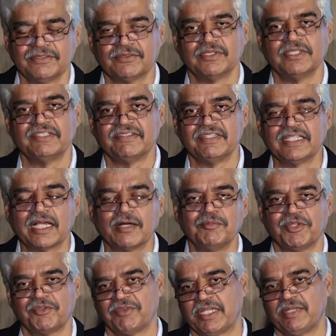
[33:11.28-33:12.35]
So his income
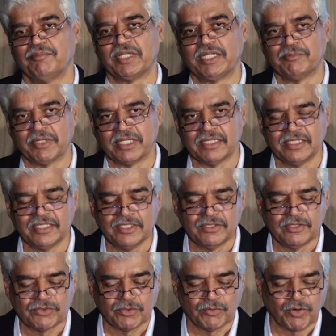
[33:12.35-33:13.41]
is very minimal.
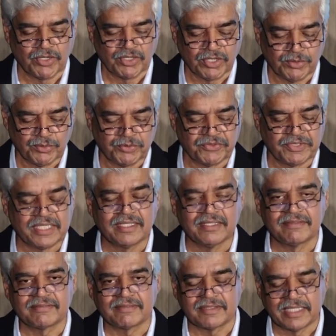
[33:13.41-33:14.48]
So what you're losing
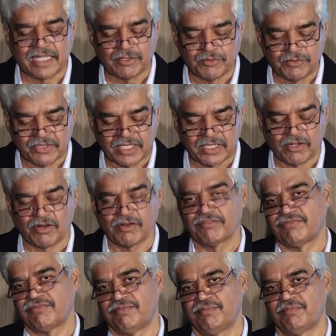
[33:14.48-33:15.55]
is they are losing a lot
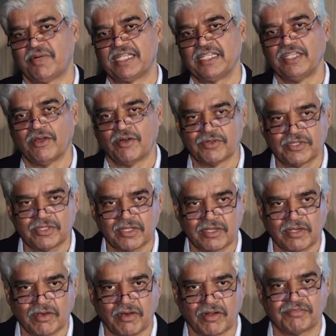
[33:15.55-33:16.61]
of money on
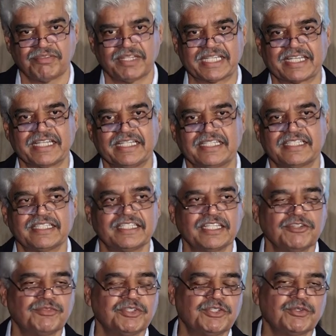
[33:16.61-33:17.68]
conflict related
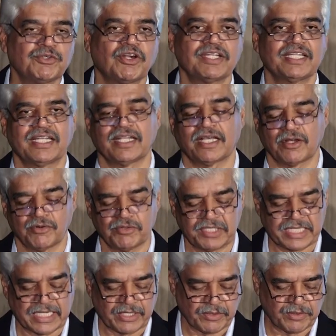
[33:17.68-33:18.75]
things which do not get
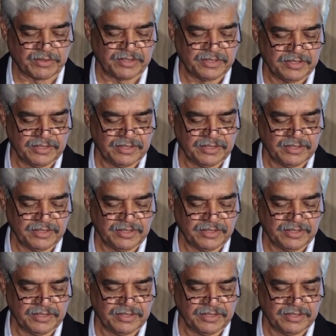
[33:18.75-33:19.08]
accounted at all.